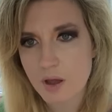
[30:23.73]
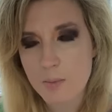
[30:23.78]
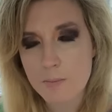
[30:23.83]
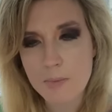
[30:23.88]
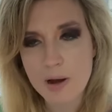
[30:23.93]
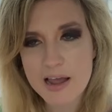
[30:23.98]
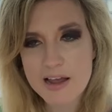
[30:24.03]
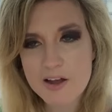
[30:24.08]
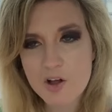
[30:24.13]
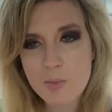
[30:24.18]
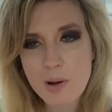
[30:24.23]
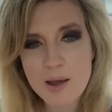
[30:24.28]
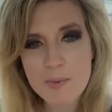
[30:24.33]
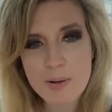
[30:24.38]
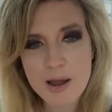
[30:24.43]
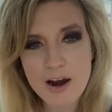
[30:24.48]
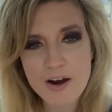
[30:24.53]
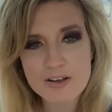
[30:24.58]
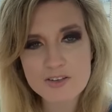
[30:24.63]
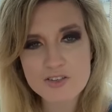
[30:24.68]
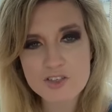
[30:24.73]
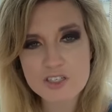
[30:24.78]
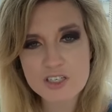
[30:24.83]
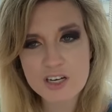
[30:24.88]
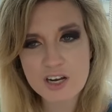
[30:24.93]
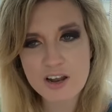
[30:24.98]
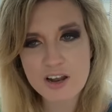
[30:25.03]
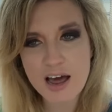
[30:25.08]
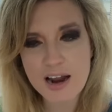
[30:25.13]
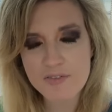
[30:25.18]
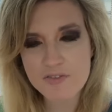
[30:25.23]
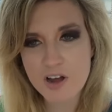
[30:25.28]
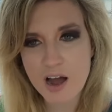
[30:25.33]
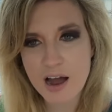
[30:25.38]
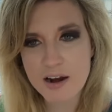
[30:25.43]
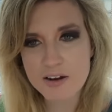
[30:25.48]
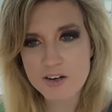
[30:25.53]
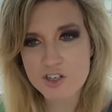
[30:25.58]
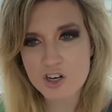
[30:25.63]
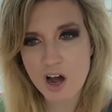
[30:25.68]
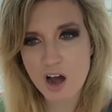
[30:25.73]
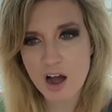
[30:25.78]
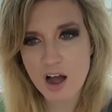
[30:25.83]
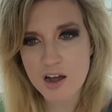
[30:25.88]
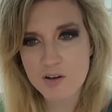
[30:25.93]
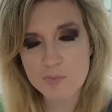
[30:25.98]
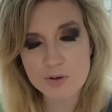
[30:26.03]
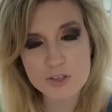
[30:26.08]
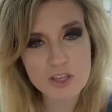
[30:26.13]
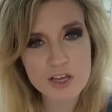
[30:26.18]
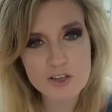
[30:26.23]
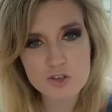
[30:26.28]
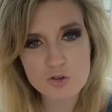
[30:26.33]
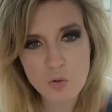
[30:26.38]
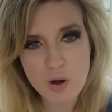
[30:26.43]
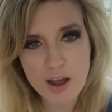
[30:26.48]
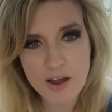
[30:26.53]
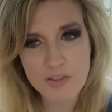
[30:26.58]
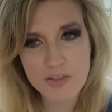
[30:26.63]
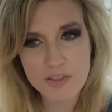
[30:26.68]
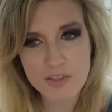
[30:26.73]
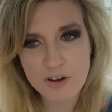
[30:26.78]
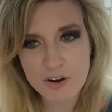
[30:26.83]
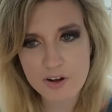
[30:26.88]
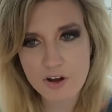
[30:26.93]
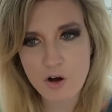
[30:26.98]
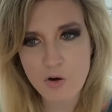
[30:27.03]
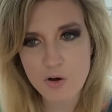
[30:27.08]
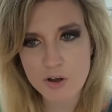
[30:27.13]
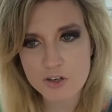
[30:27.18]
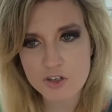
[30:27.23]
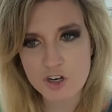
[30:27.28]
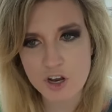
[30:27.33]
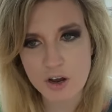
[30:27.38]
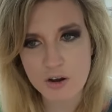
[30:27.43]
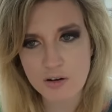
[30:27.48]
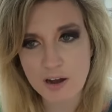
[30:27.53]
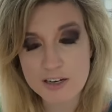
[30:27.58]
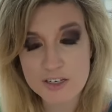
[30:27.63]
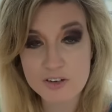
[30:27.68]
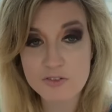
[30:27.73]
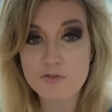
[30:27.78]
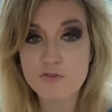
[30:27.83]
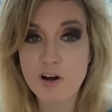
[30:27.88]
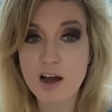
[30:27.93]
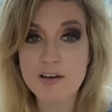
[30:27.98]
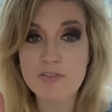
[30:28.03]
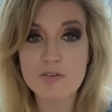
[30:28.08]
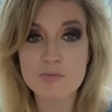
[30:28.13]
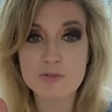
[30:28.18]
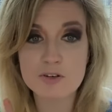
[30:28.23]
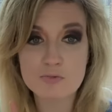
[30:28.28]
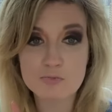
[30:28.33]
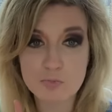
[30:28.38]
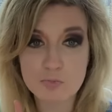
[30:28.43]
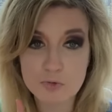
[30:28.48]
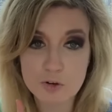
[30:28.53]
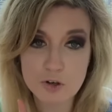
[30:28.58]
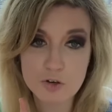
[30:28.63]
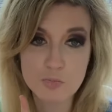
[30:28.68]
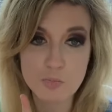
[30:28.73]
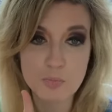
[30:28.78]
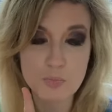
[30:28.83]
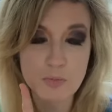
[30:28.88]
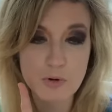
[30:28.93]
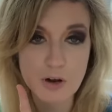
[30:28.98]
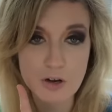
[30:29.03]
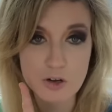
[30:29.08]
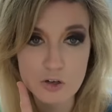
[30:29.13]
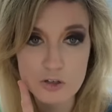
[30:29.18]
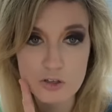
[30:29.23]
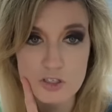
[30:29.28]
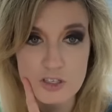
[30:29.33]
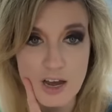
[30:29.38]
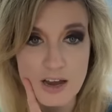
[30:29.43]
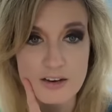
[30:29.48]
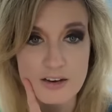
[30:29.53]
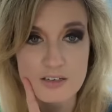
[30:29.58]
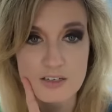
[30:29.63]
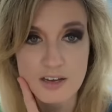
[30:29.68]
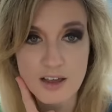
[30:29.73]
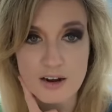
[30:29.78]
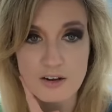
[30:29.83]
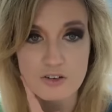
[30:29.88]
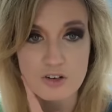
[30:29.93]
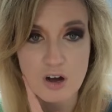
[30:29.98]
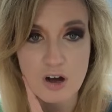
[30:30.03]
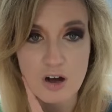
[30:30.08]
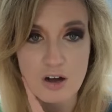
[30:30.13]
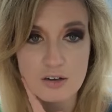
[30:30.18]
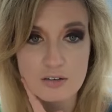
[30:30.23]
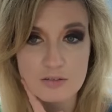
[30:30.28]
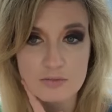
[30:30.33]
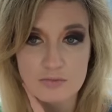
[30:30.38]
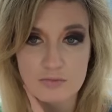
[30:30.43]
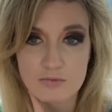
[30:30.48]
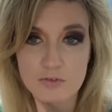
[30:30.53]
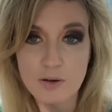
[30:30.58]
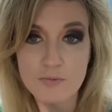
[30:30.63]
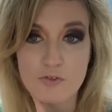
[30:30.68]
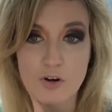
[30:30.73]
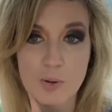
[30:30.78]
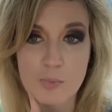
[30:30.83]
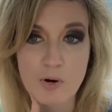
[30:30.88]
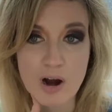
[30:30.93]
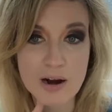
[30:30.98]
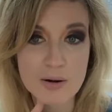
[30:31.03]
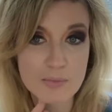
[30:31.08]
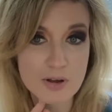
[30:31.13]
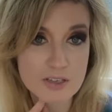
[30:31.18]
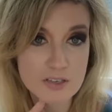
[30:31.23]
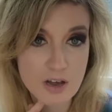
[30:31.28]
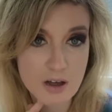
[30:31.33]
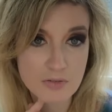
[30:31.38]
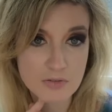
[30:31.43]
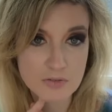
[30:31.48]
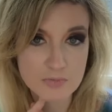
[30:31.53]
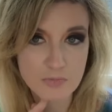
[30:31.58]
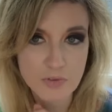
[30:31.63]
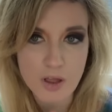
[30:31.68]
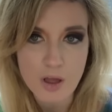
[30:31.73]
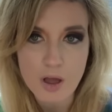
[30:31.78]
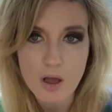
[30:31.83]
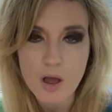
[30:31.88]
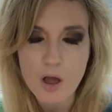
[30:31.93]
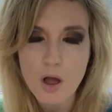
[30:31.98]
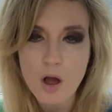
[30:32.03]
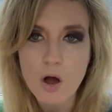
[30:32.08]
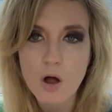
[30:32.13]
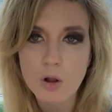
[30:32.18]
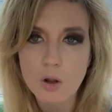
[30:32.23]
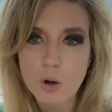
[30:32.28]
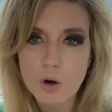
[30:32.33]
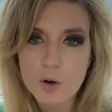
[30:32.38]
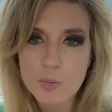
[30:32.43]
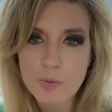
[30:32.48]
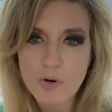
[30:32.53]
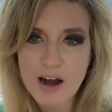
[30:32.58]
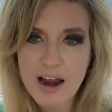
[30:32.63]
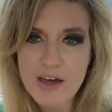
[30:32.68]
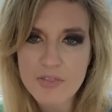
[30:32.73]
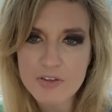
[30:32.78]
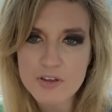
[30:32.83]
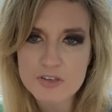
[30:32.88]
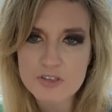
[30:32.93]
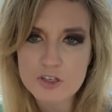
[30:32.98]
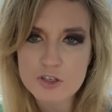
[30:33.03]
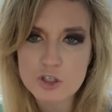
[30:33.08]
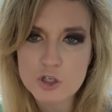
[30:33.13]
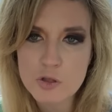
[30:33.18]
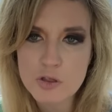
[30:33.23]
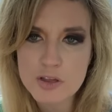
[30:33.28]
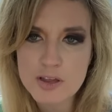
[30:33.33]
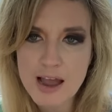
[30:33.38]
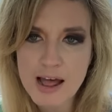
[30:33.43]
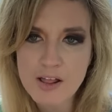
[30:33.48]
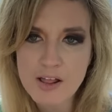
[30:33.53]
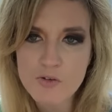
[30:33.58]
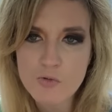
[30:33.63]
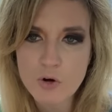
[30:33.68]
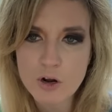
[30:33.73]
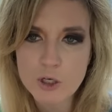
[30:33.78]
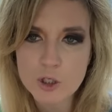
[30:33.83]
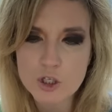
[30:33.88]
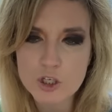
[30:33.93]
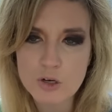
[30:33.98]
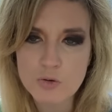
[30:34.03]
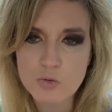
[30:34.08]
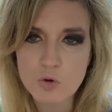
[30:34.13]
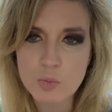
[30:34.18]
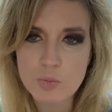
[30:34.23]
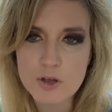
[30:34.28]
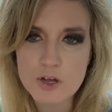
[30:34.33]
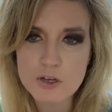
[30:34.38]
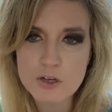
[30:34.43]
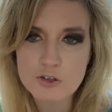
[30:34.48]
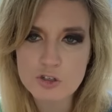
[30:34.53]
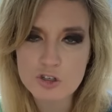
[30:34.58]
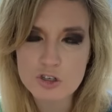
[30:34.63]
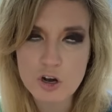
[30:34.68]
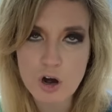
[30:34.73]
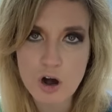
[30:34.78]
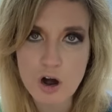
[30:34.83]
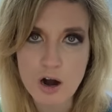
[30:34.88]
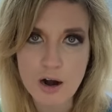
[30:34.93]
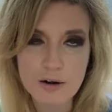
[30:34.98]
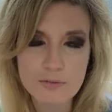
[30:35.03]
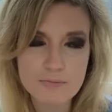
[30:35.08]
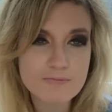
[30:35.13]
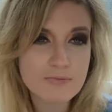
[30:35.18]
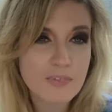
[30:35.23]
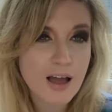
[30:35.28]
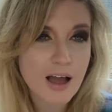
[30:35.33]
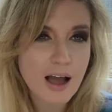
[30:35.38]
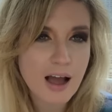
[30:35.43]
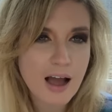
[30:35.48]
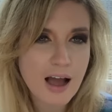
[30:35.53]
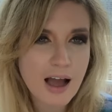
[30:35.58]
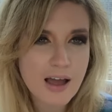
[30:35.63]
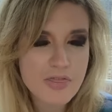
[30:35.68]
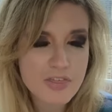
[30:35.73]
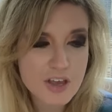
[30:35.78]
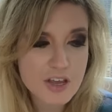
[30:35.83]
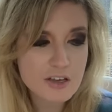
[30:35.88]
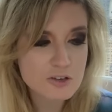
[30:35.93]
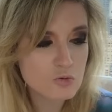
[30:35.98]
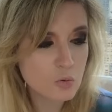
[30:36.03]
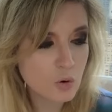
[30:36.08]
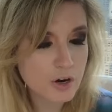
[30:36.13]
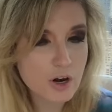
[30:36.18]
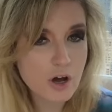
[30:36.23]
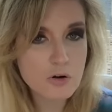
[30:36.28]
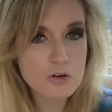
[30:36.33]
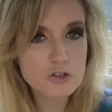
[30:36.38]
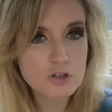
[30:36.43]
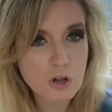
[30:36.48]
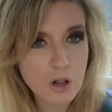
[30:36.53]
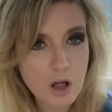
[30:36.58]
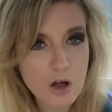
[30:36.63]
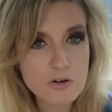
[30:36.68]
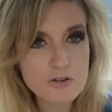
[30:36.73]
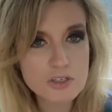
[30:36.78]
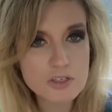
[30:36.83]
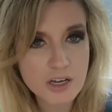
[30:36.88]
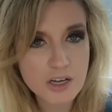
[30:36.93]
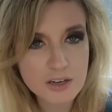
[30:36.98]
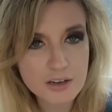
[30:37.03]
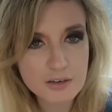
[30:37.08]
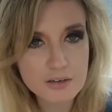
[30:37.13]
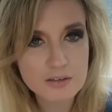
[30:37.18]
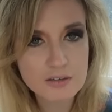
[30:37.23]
Michael, my parents still not have gotten a dog, but they swear that they're going to. I did find them a good a good site to get a dog. I'm very proud of myself. Lord Baratheon says, "Do you think Alan Richardson will be a star?" Uh, I think his window is closing.